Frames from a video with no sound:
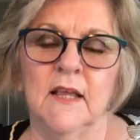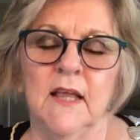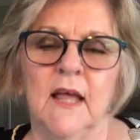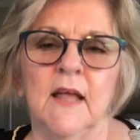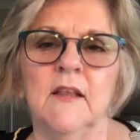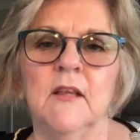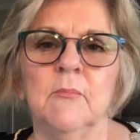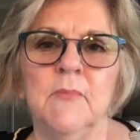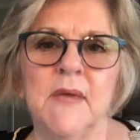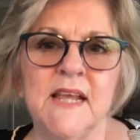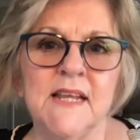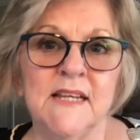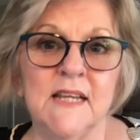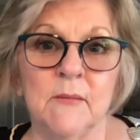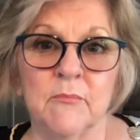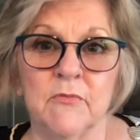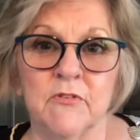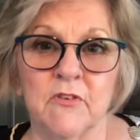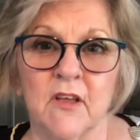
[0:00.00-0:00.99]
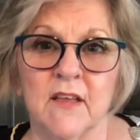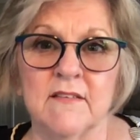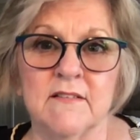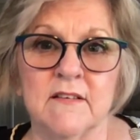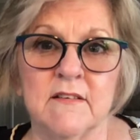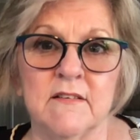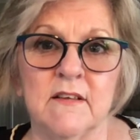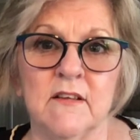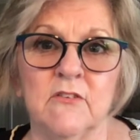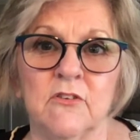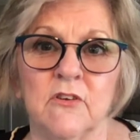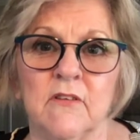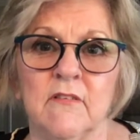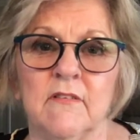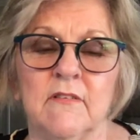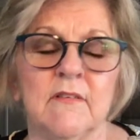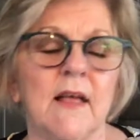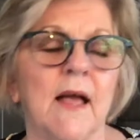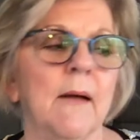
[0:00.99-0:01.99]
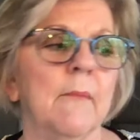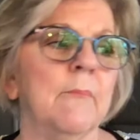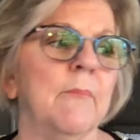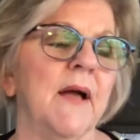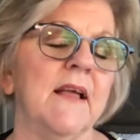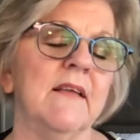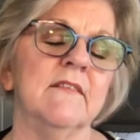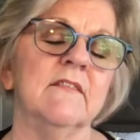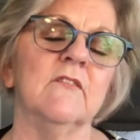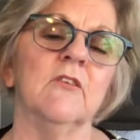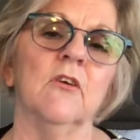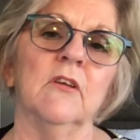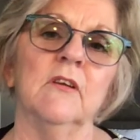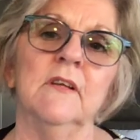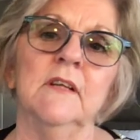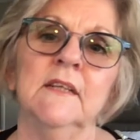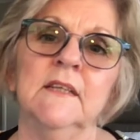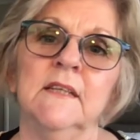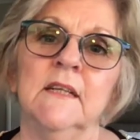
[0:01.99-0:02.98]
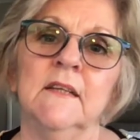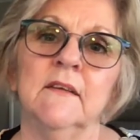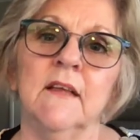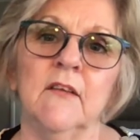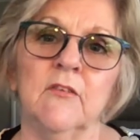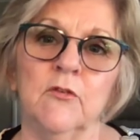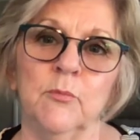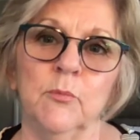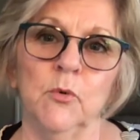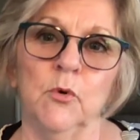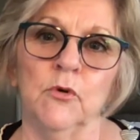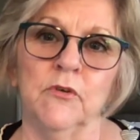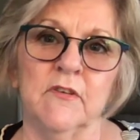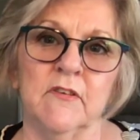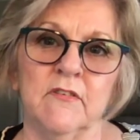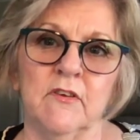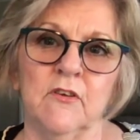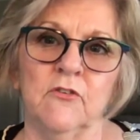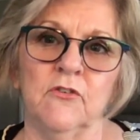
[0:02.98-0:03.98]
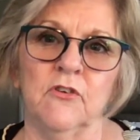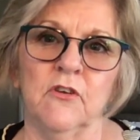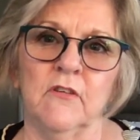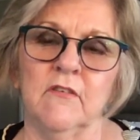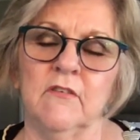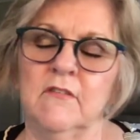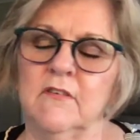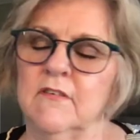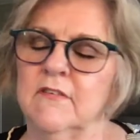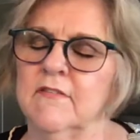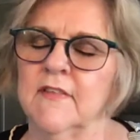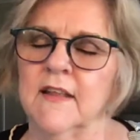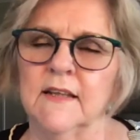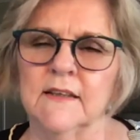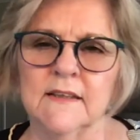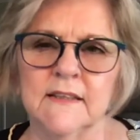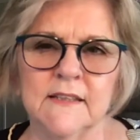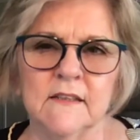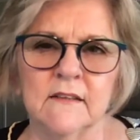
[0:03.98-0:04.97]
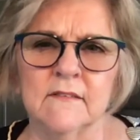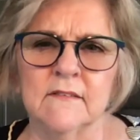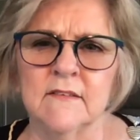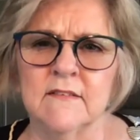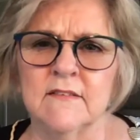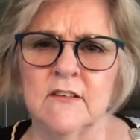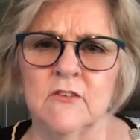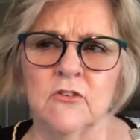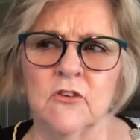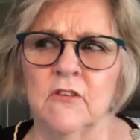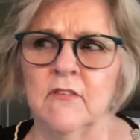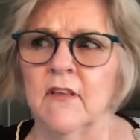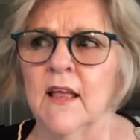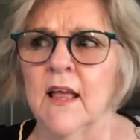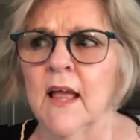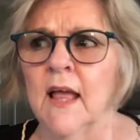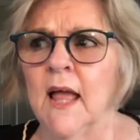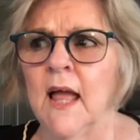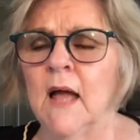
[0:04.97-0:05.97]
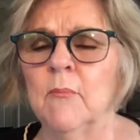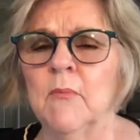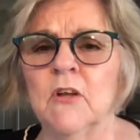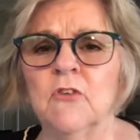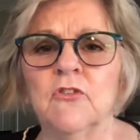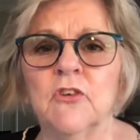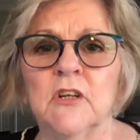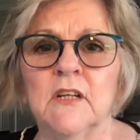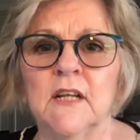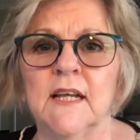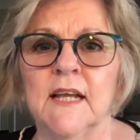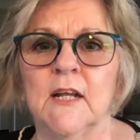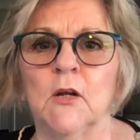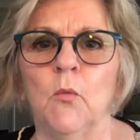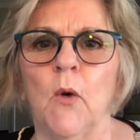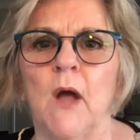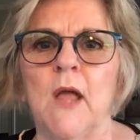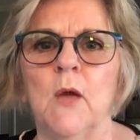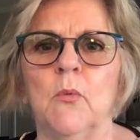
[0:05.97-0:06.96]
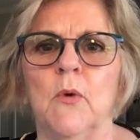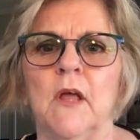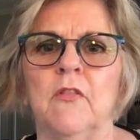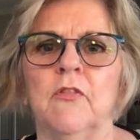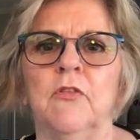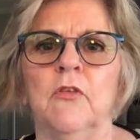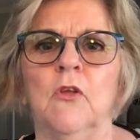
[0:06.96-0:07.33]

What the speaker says: And the medium-sized decisions are based on the small decisions, just the little decisions. How much can I get away with?